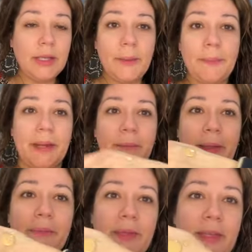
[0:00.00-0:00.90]
But anyway,
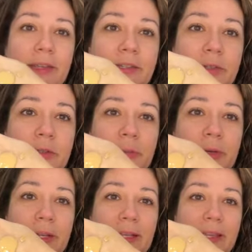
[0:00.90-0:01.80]
so it's
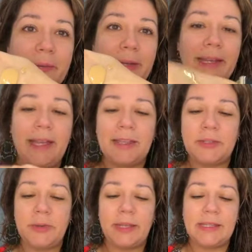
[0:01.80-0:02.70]
pretty liquidy, as
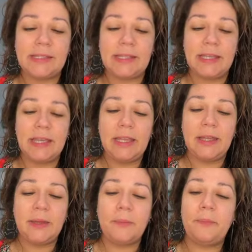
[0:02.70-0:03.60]
you can see,
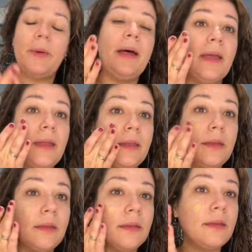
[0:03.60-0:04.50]
but
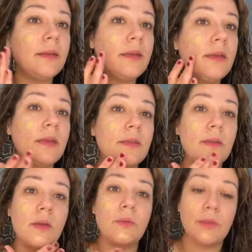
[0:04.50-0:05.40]
it has
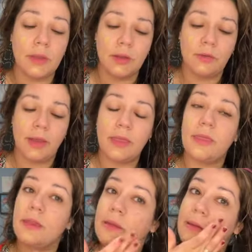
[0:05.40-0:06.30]
a really great
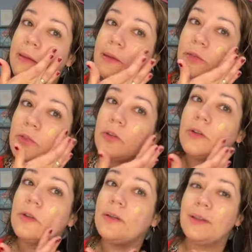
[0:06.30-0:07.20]
thin texture.